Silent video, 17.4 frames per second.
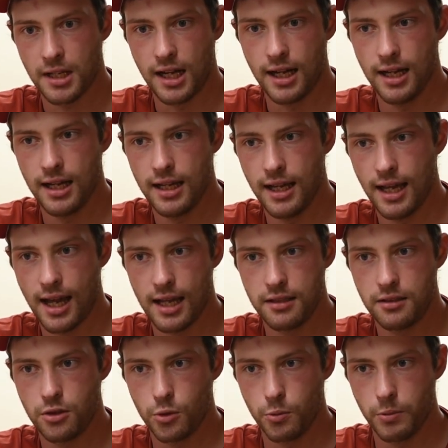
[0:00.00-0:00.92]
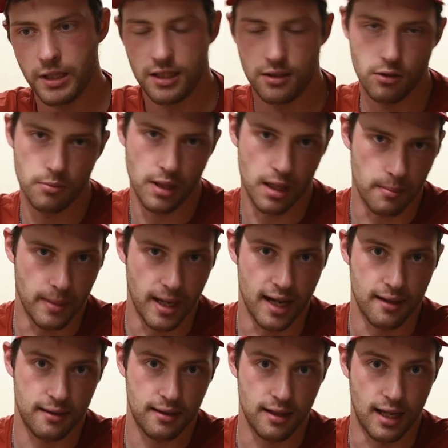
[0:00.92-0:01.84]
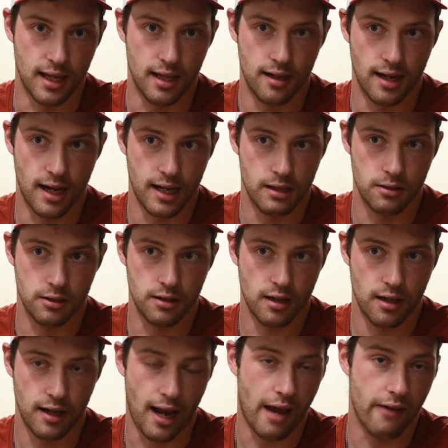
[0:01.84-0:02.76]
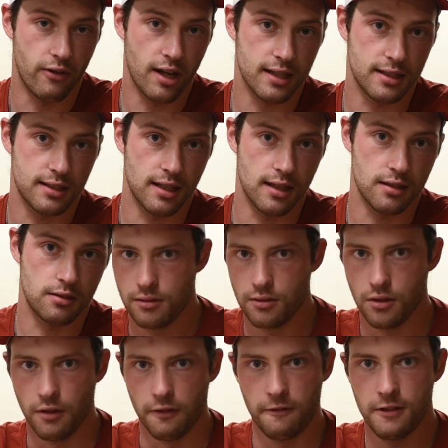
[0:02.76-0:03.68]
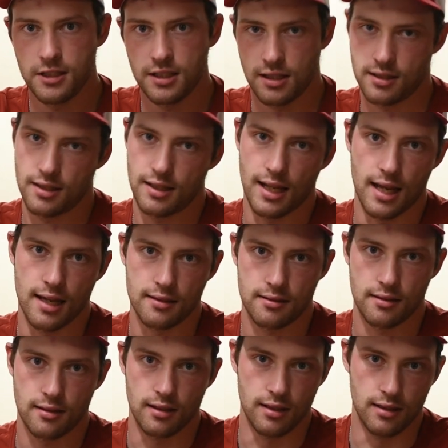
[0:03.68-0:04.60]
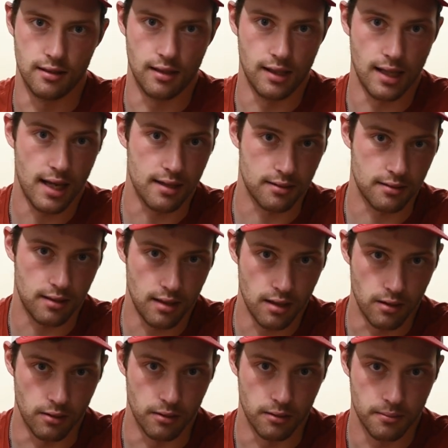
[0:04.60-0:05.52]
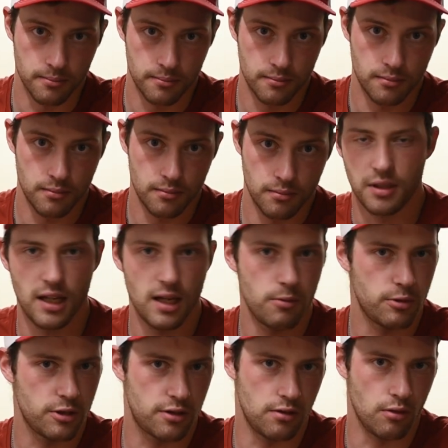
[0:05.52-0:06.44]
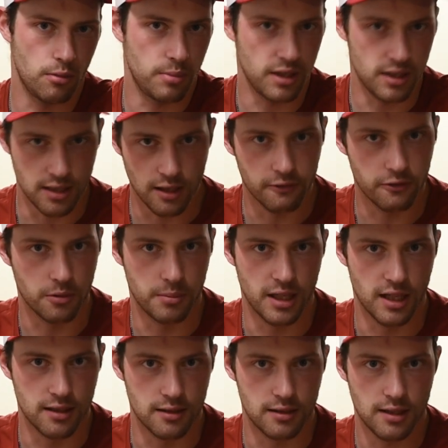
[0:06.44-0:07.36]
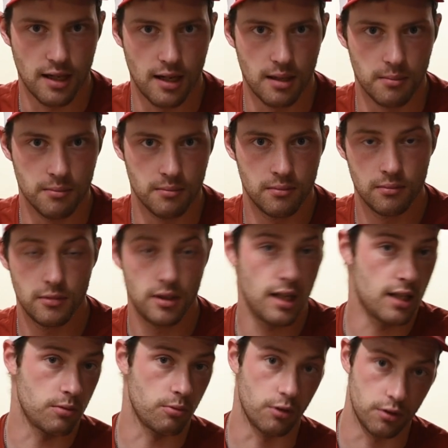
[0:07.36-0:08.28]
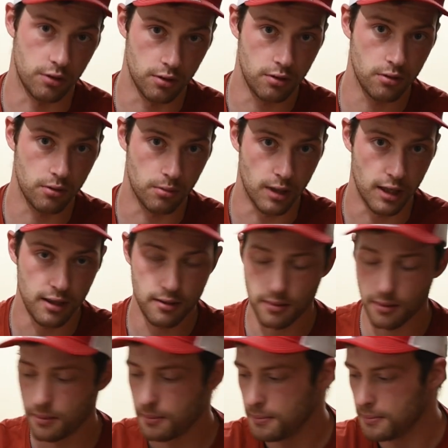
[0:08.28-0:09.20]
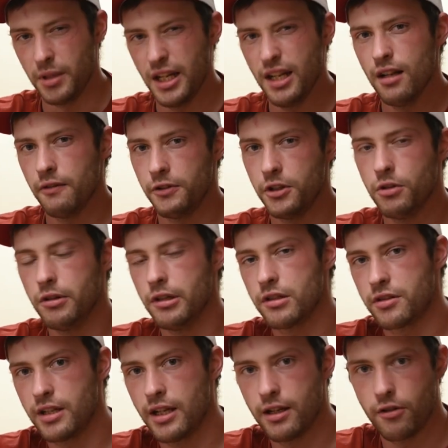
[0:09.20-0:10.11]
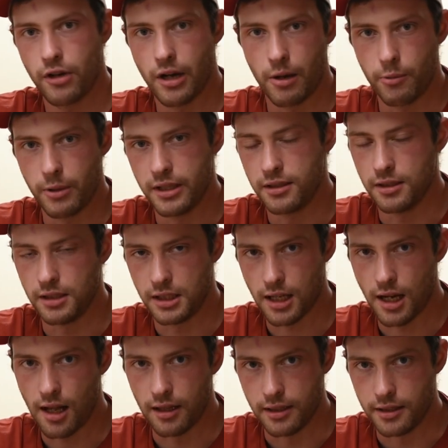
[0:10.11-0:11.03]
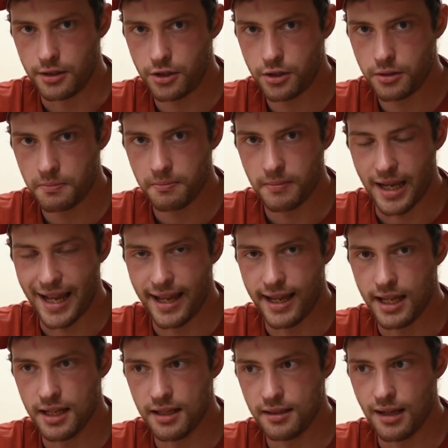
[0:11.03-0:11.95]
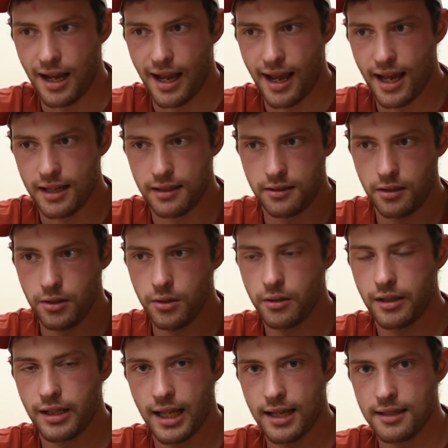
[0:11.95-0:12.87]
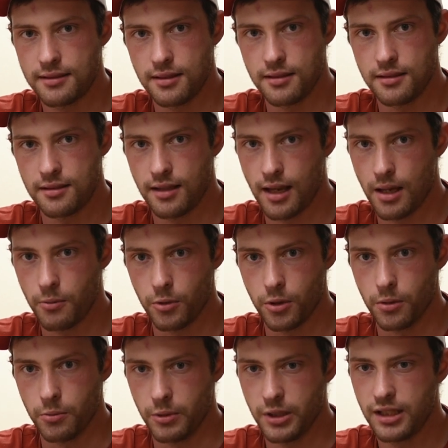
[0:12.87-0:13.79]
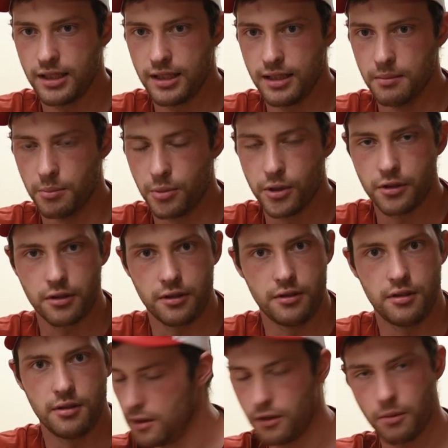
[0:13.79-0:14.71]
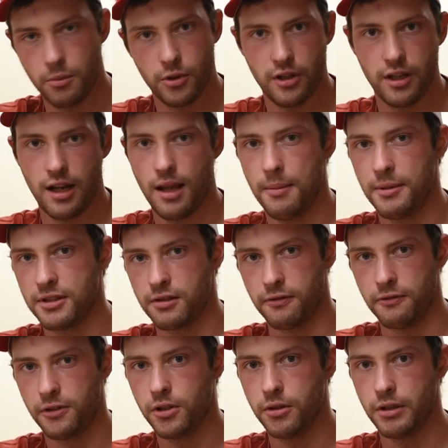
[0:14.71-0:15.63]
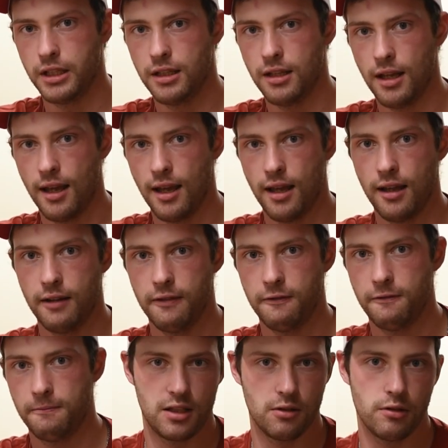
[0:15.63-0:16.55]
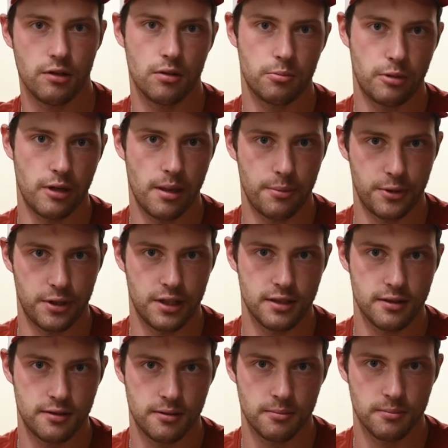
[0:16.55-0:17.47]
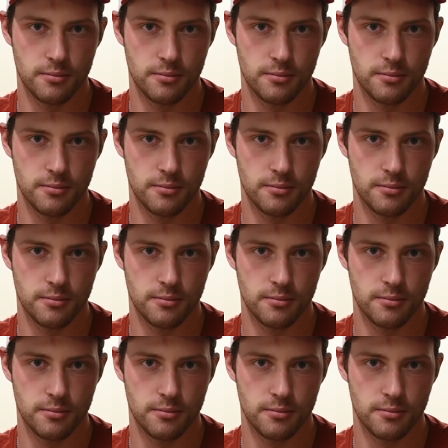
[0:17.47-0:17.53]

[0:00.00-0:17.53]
I had to redo my math, and I could not have access to the physics class in the last year. That was no big deal for me at the time. Less work to do, right? But then a few years later, I went in college, and I had two classes that were really important thermodynamics of fluid and material properties,